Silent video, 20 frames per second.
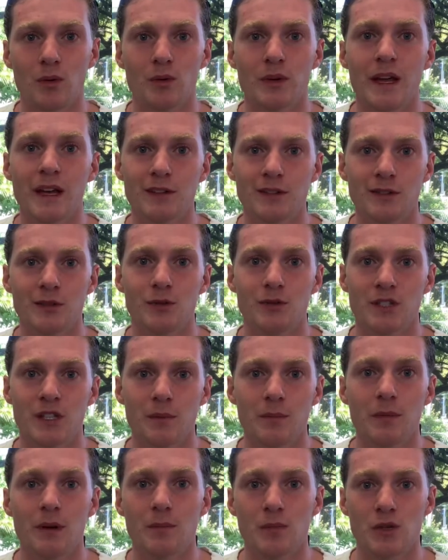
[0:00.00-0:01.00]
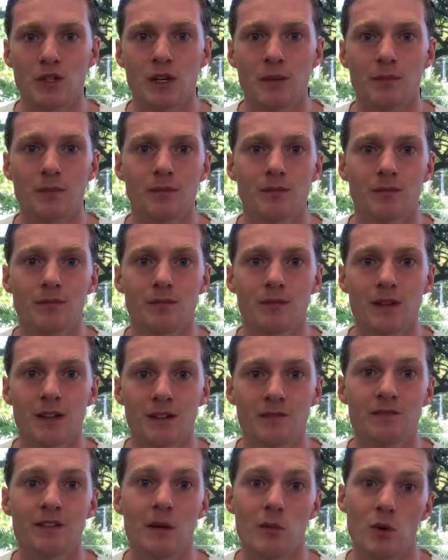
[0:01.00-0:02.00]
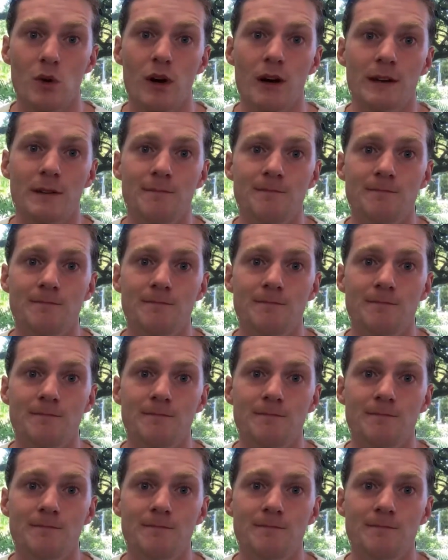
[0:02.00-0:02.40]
who cancel their gym membership in February.